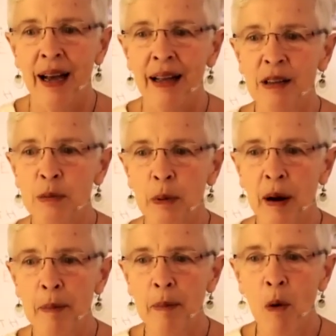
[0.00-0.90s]
And this
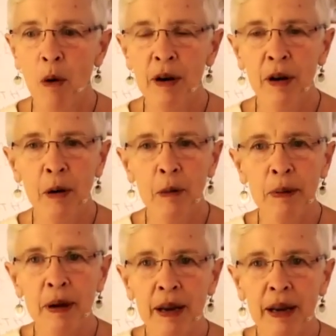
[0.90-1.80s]
primordial
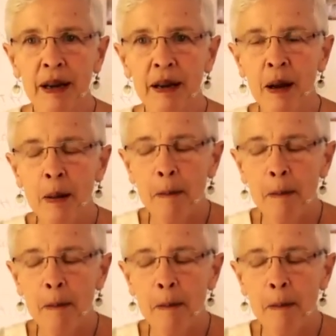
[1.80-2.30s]
being